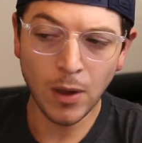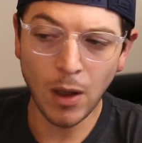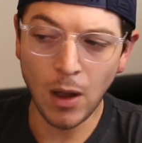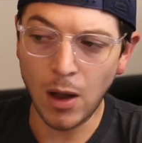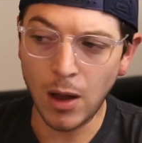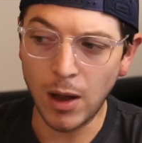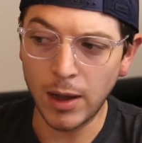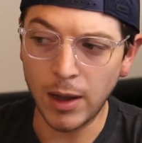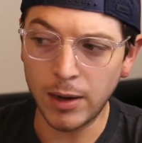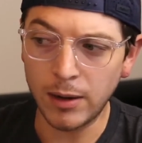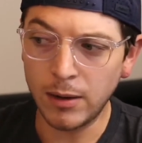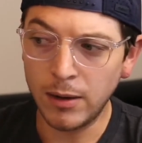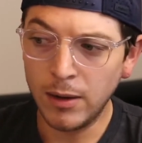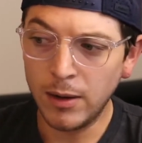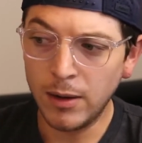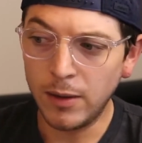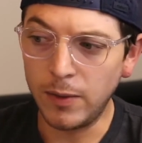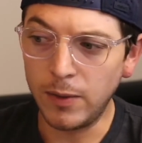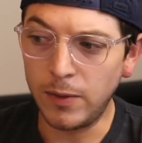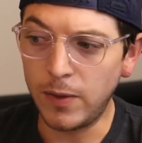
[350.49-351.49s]
on
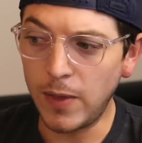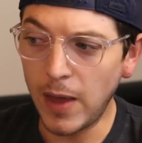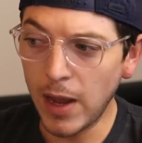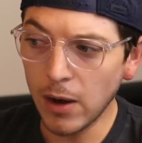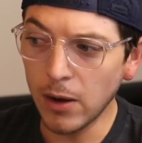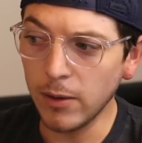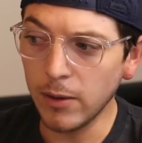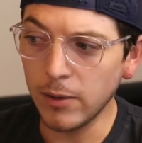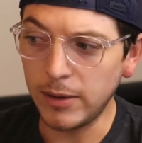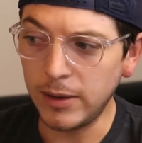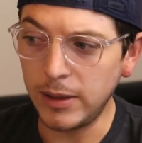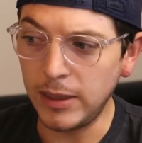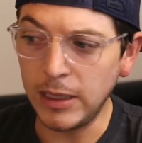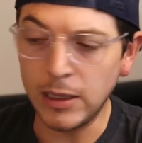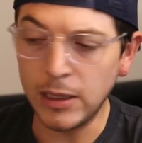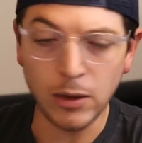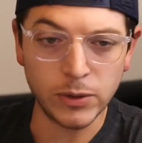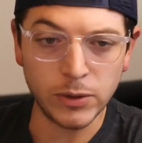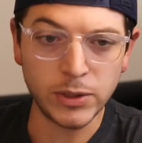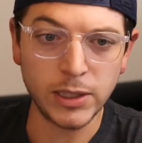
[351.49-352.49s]
their
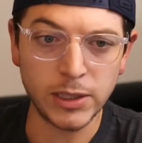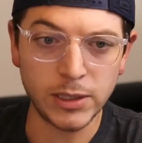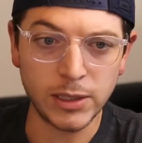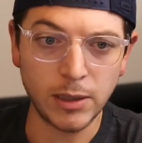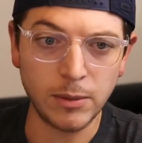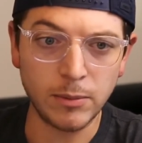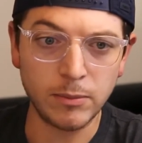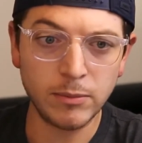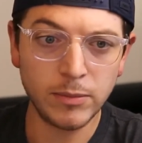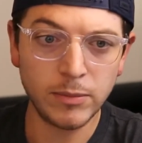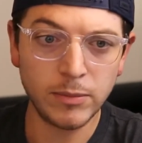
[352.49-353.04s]
ecosystem.